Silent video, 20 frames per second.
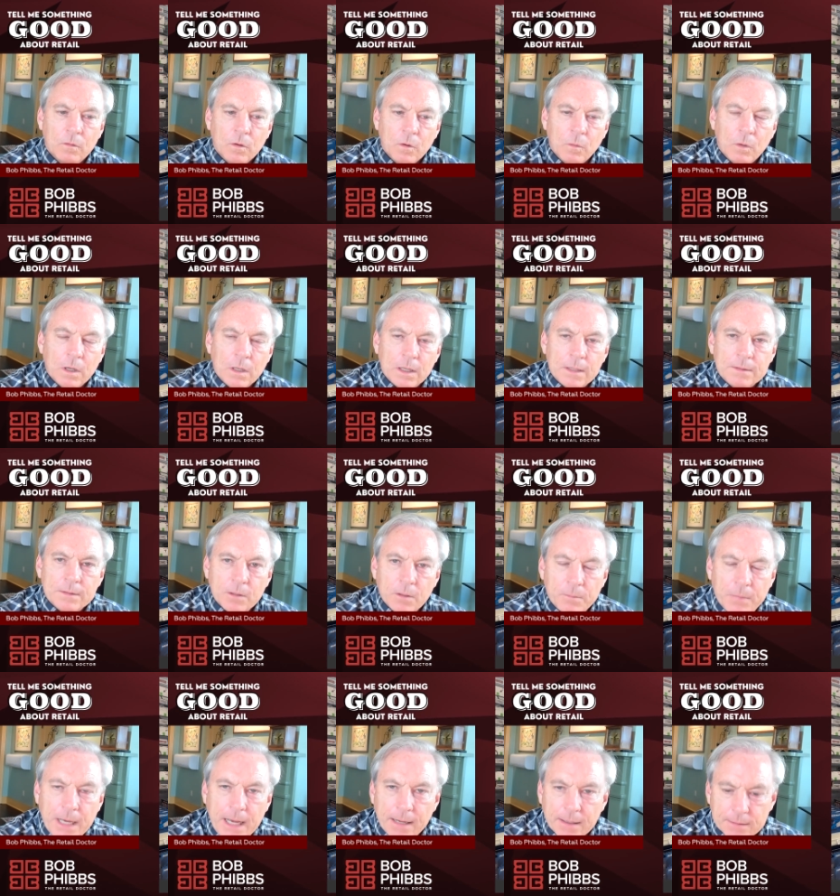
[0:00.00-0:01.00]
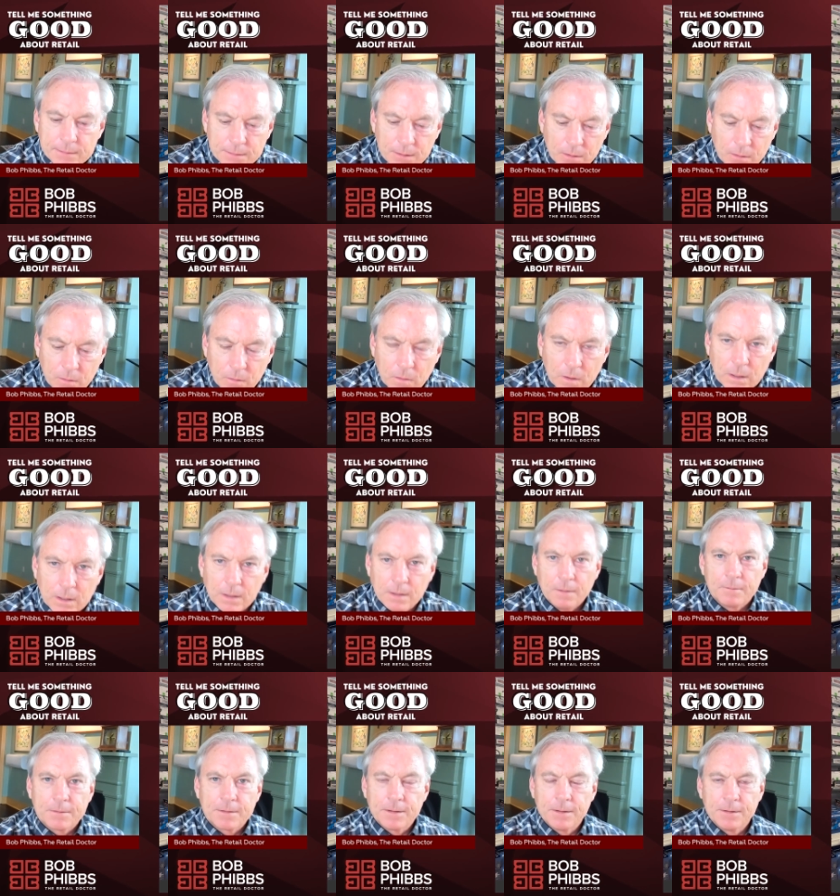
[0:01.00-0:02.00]
Well, let's go back. So,
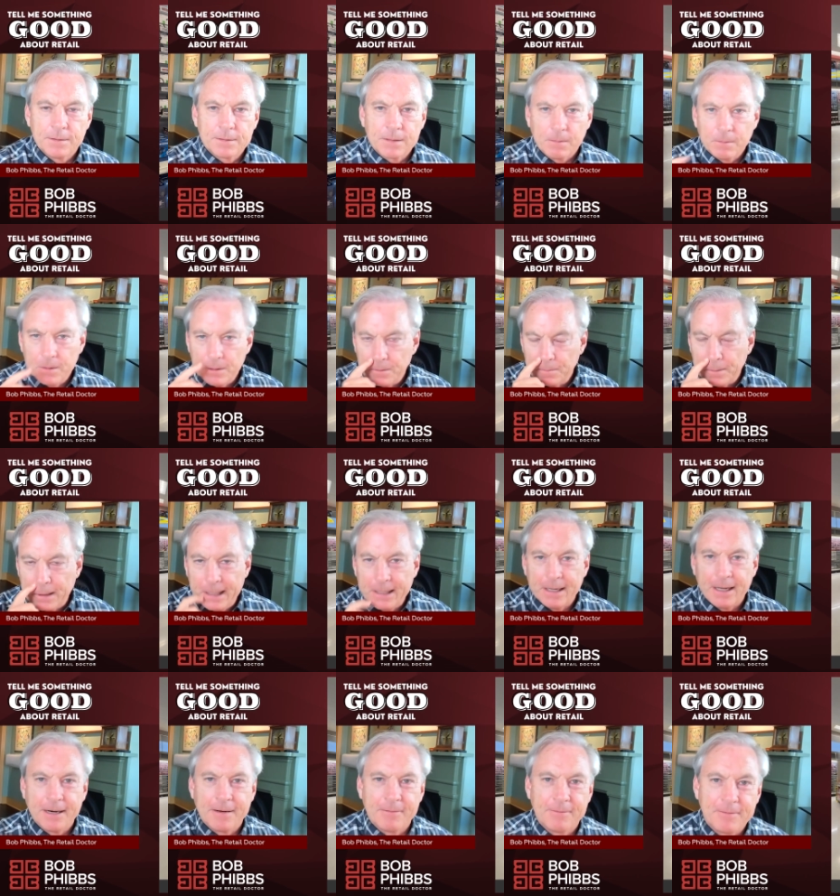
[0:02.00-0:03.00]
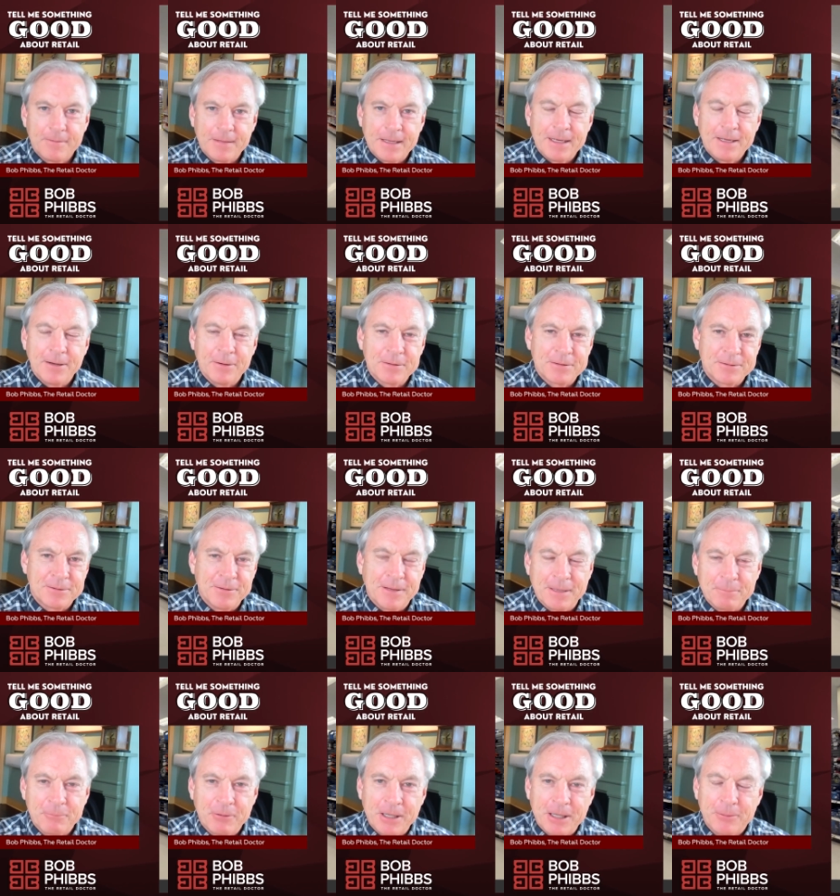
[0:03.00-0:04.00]
uh, to some of you may not have, he goes through
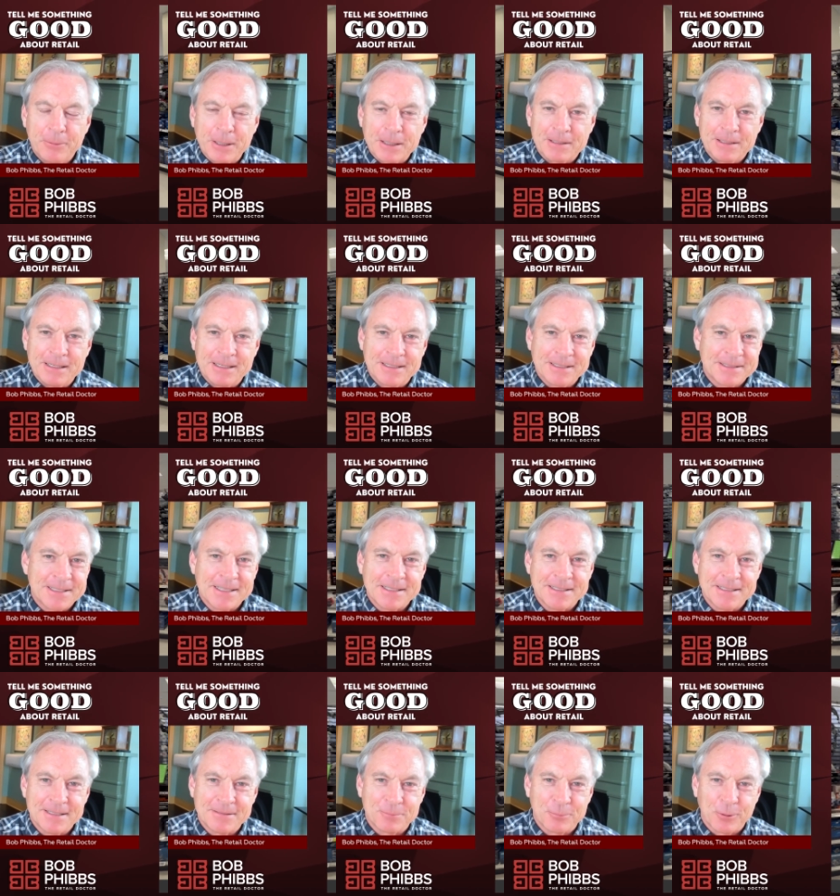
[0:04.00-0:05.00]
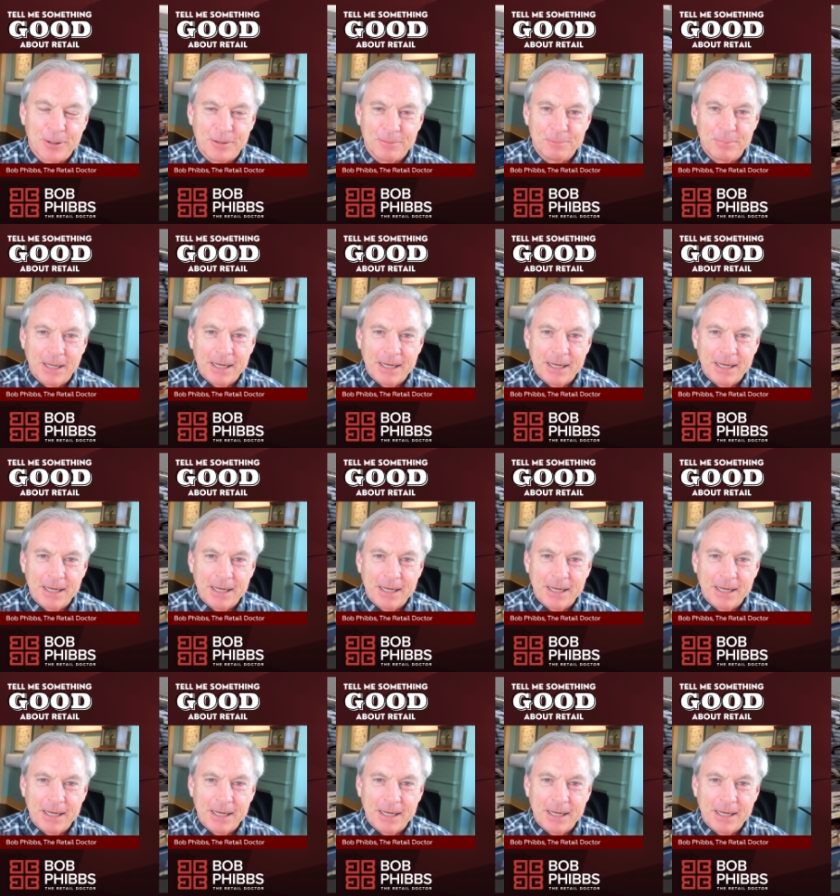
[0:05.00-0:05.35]
that pretty quickly because this is his world.